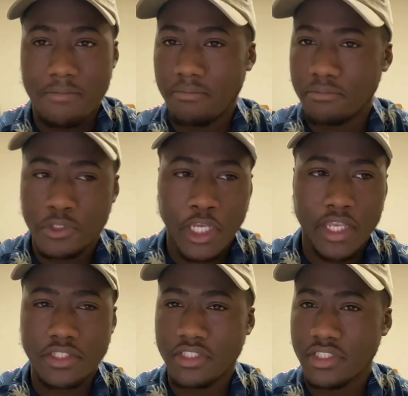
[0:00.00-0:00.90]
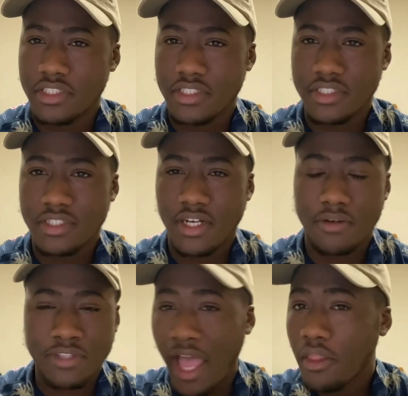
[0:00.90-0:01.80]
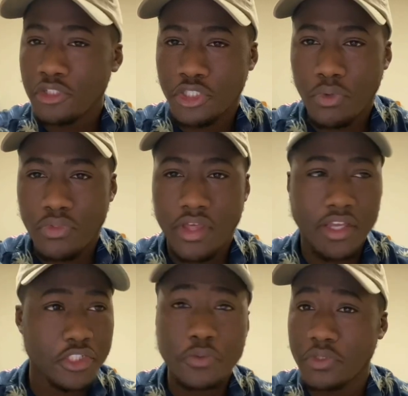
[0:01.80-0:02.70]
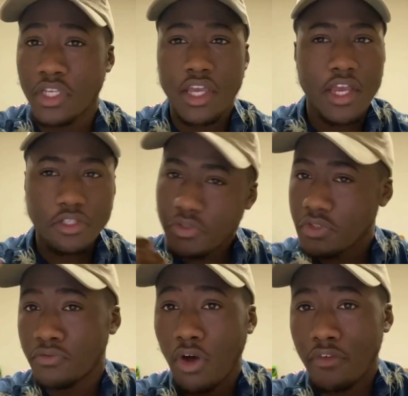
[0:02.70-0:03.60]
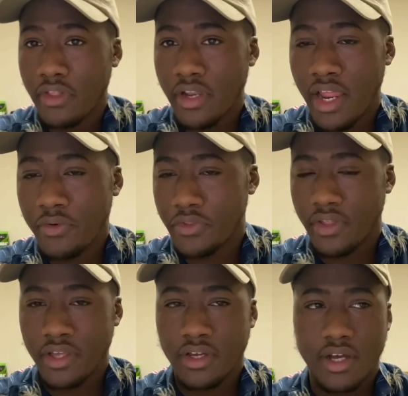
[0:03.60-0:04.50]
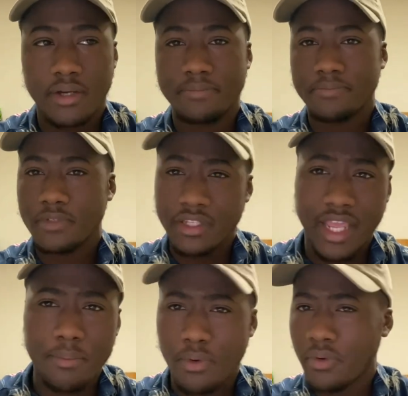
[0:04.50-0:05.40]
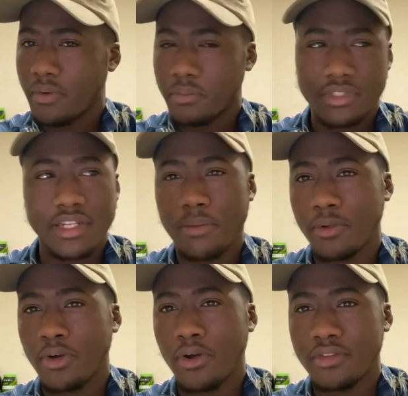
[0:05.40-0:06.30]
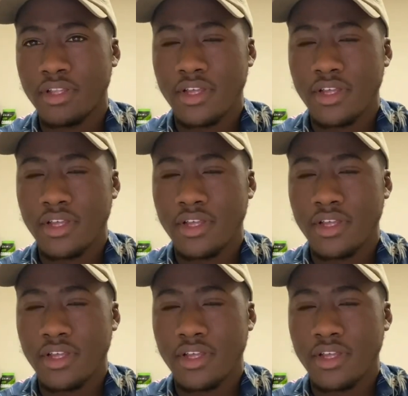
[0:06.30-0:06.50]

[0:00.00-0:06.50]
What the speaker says: changed the talent show thing. She was involved in everything. The neighbor, what's that neighbor called?